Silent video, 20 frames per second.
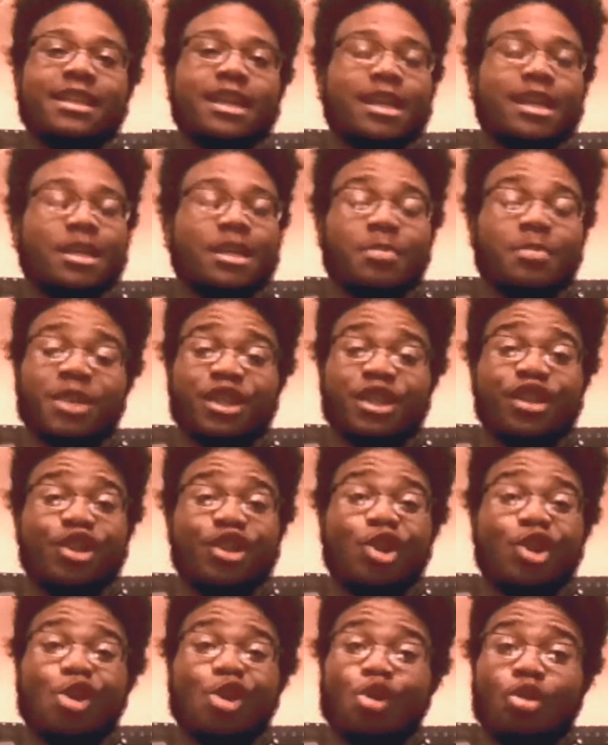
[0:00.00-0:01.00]
especially in
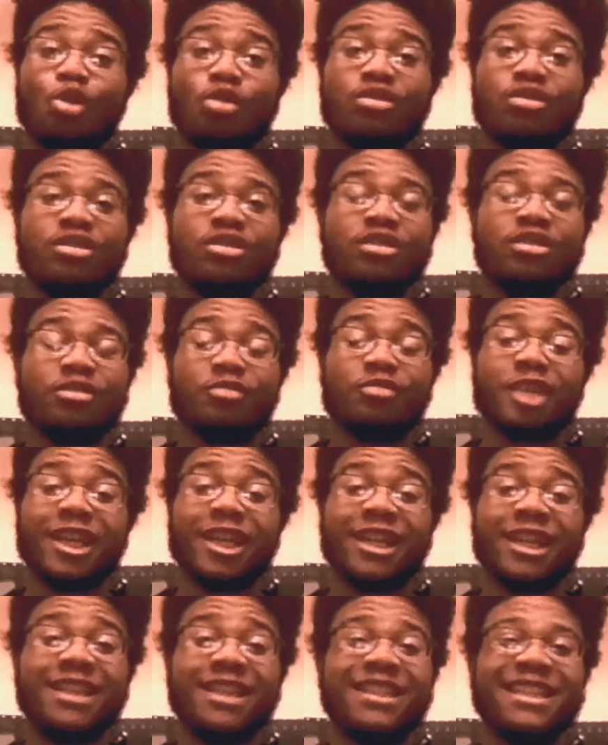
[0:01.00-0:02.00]
the cold or the
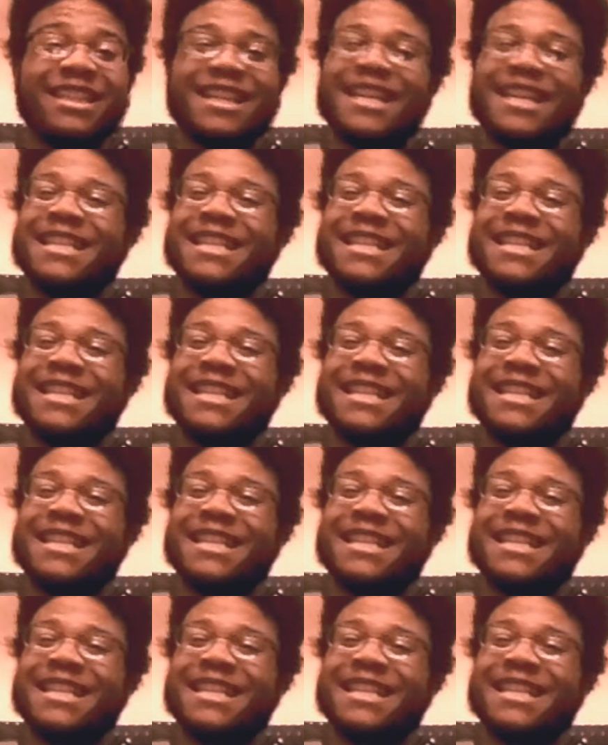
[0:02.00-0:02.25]
rain,